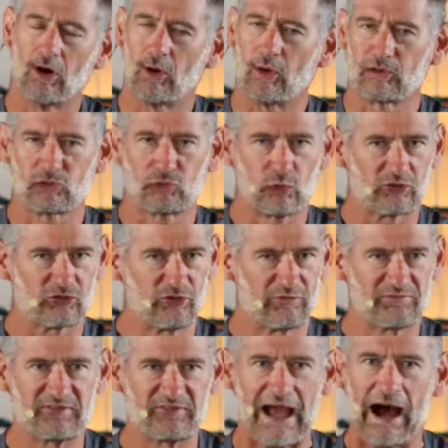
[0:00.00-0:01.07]
or source
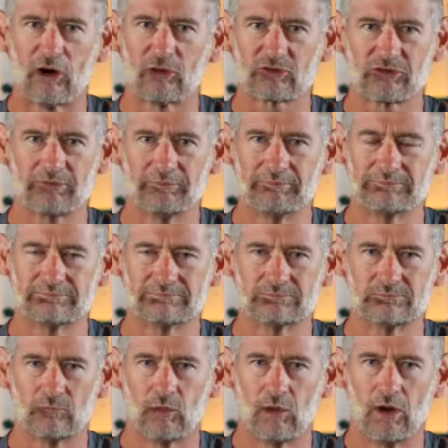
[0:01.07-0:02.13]
of doubt
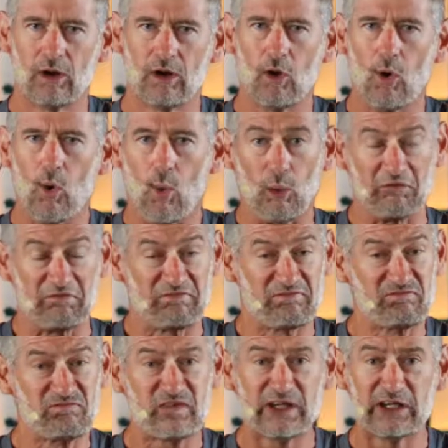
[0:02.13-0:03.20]
or
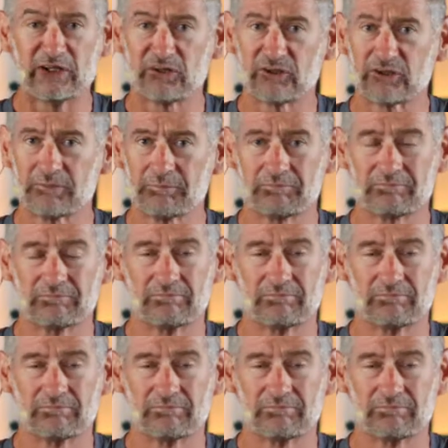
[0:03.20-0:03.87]
fear